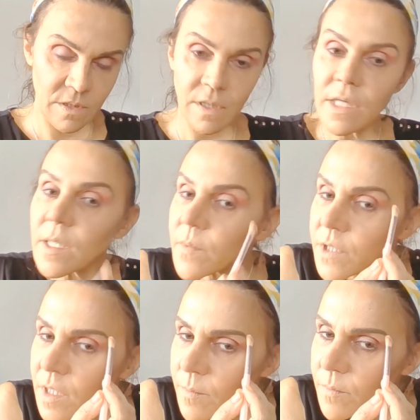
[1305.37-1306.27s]
And I'm
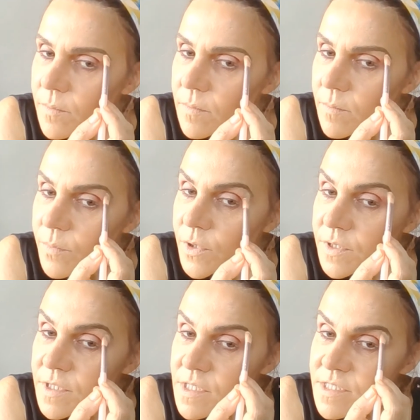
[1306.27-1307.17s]
gonna put
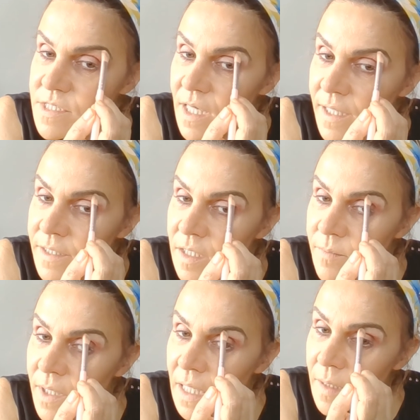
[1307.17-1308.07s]
this under
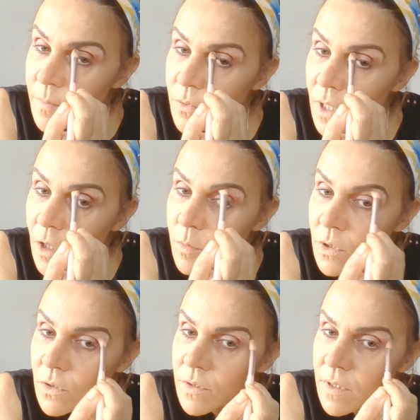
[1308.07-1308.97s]
my brow
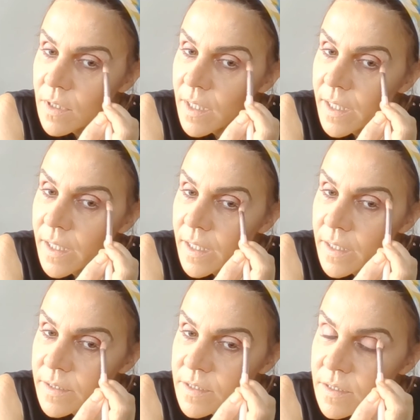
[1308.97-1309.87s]
bone
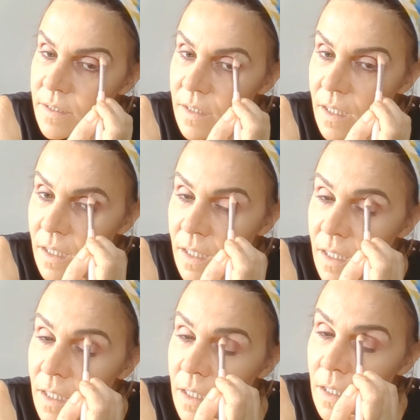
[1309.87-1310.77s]
and
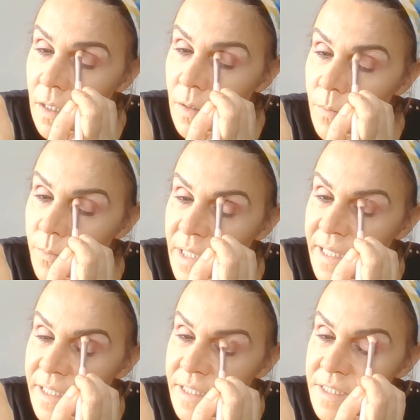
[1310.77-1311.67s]

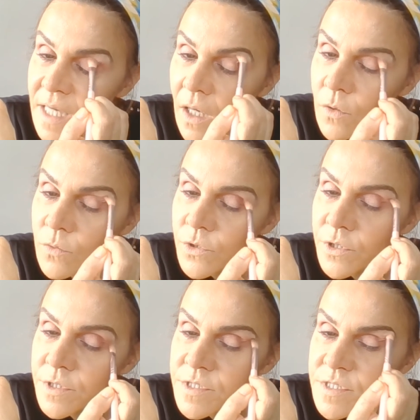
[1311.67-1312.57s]
blend it
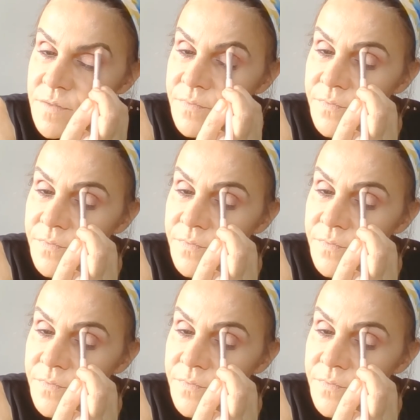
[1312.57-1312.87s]
downwards